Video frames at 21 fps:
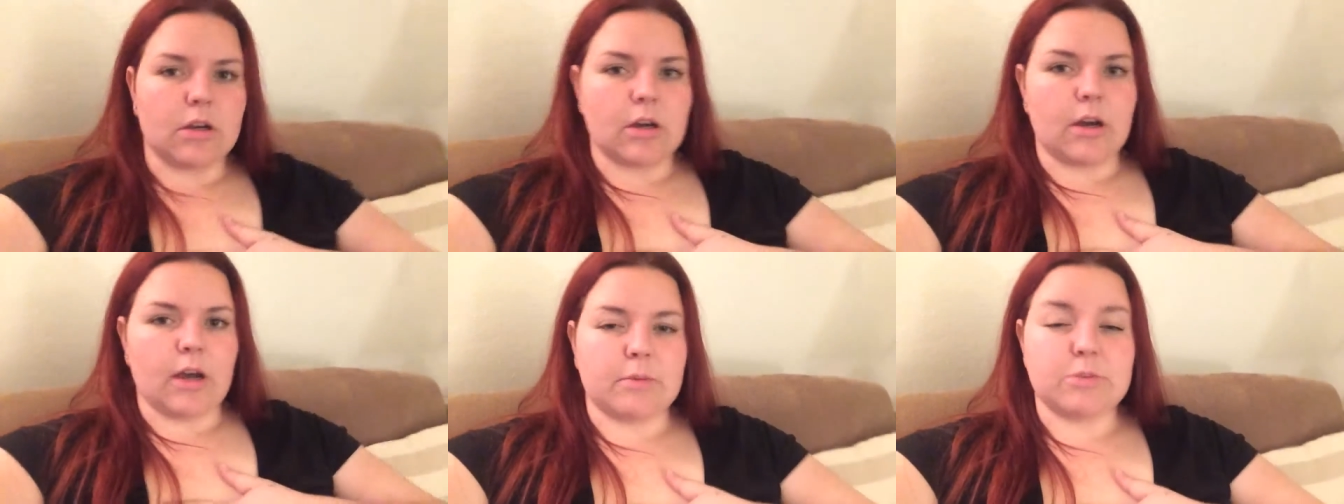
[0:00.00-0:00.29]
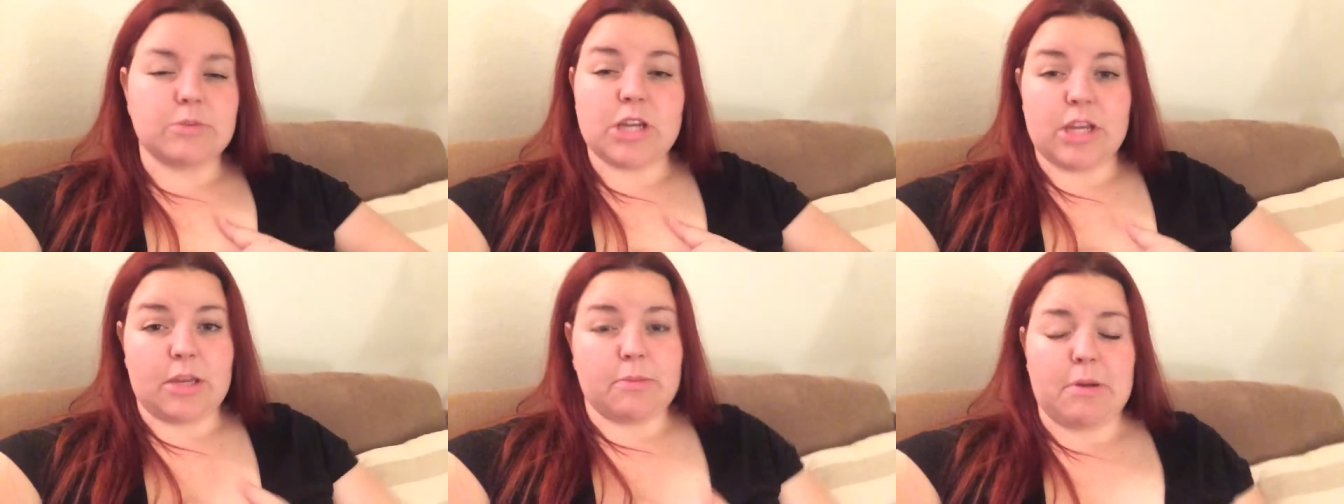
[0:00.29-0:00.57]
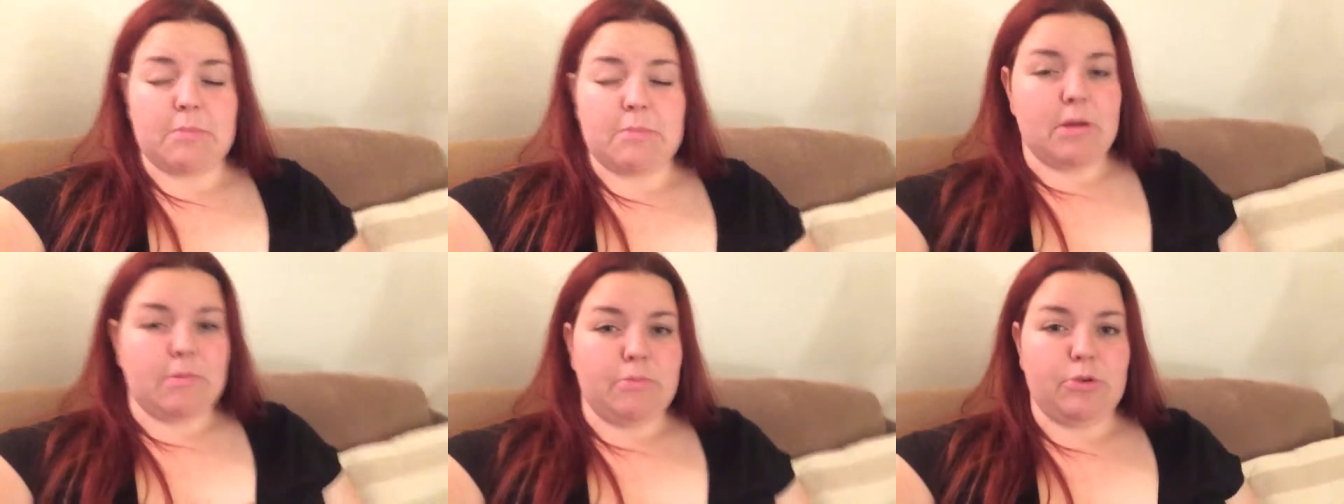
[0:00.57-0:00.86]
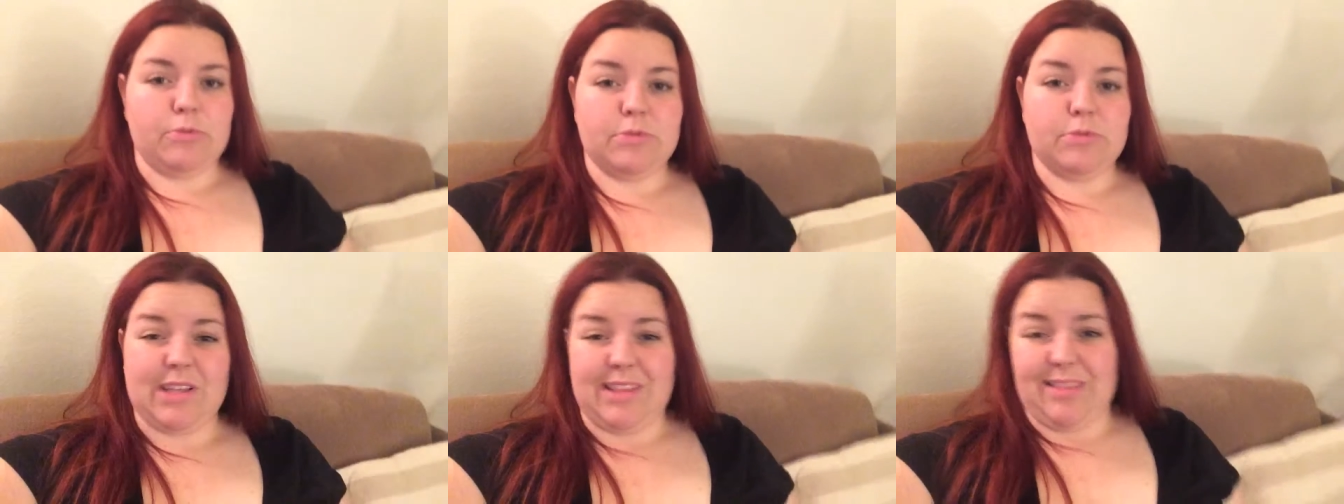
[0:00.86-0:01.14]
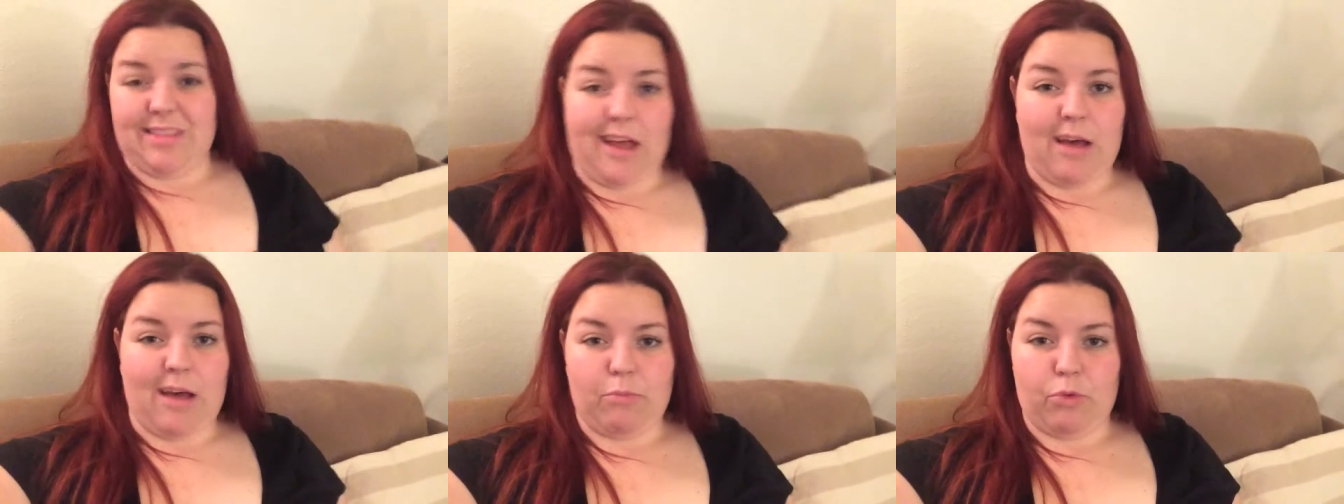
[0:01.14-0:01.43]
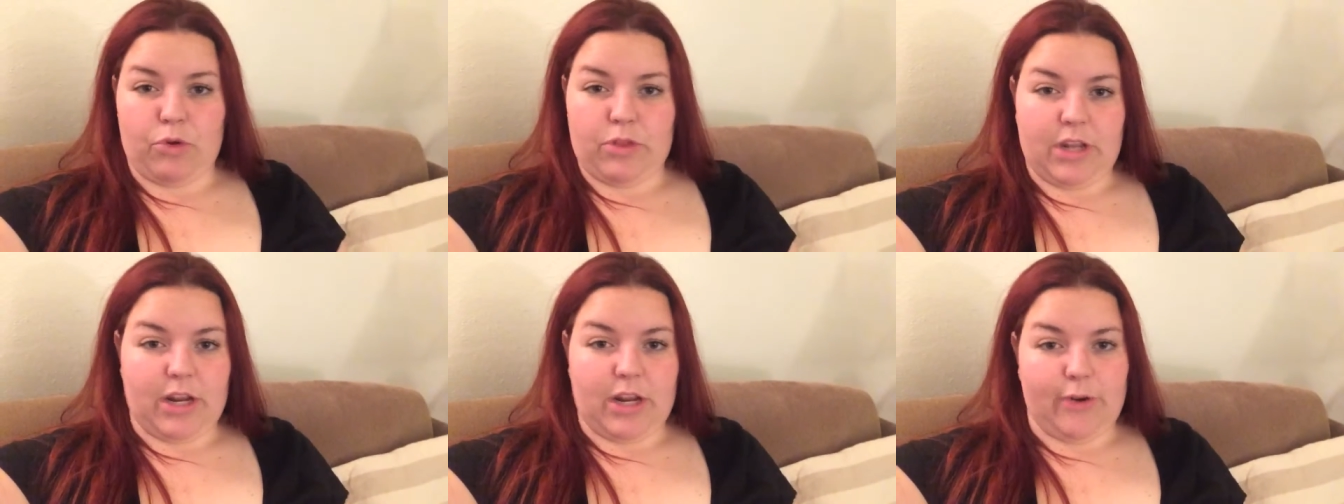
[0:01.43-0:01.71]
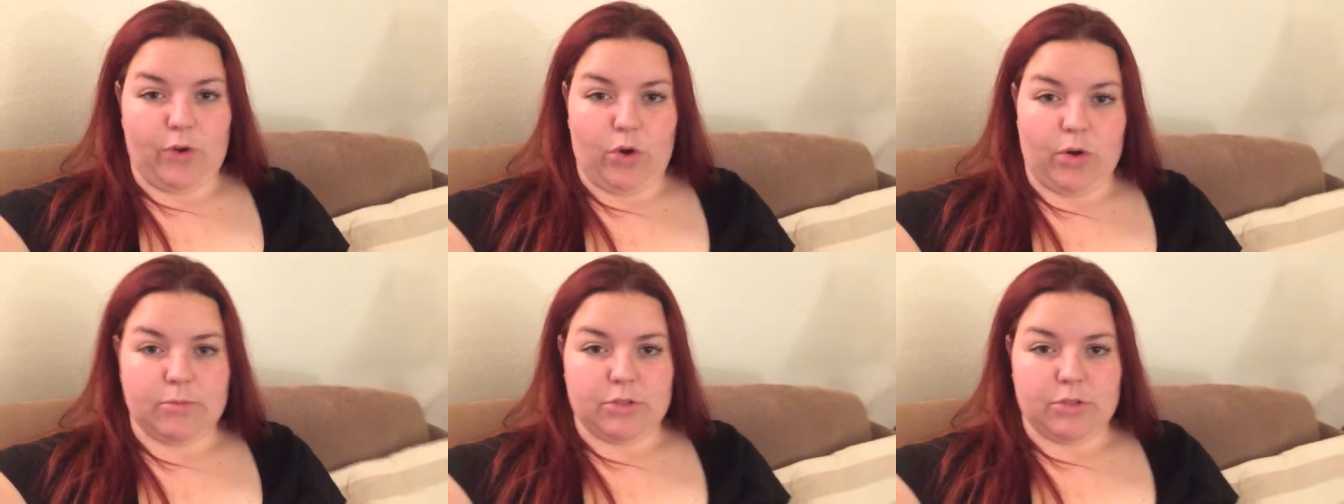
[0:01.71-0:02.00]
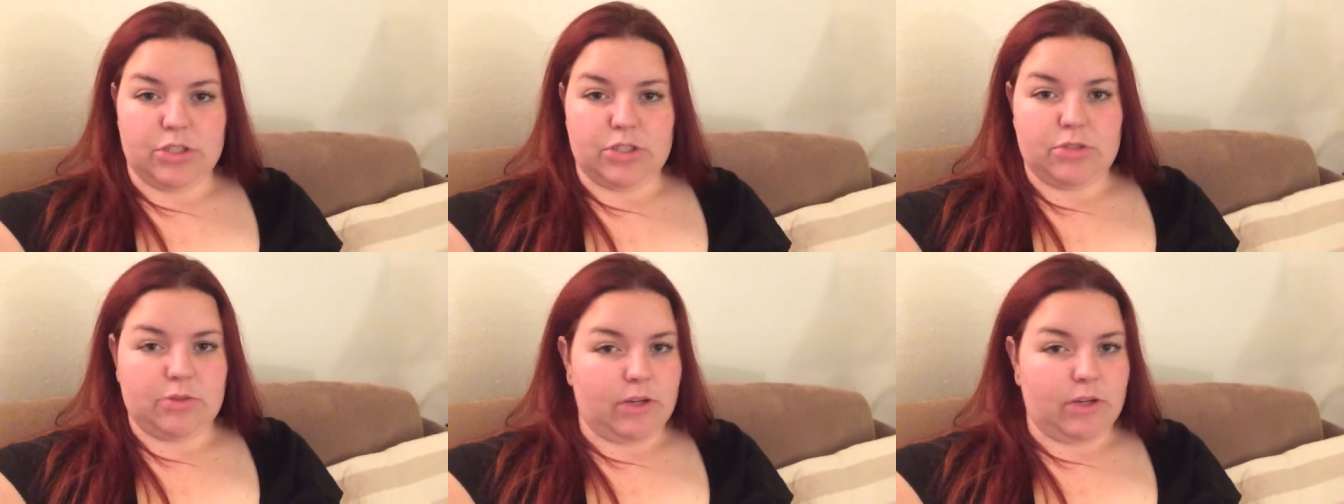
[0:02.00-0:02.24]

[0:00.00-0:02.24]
I'm talking about my boobs a lot more than I normally do.